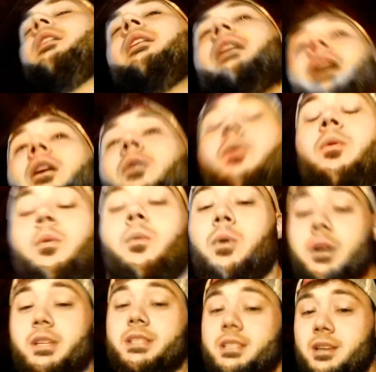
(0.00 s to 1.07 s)
Now,
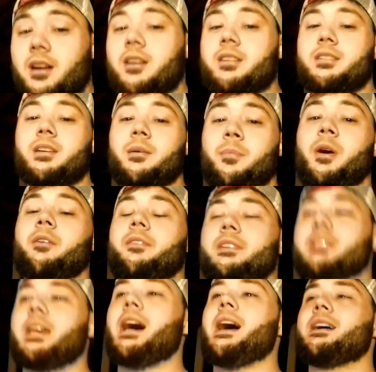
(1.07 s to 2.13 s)
what sucks about
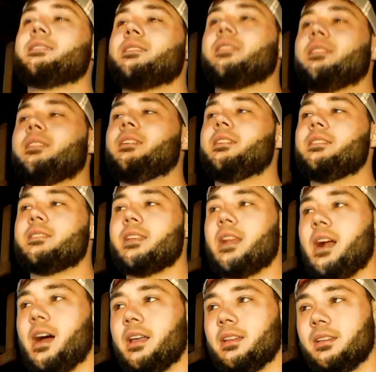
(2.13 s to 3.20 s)
this accident is that
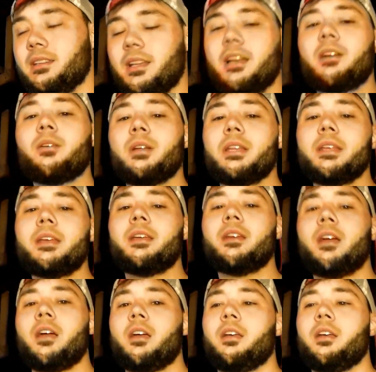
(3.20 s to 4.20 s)
I literally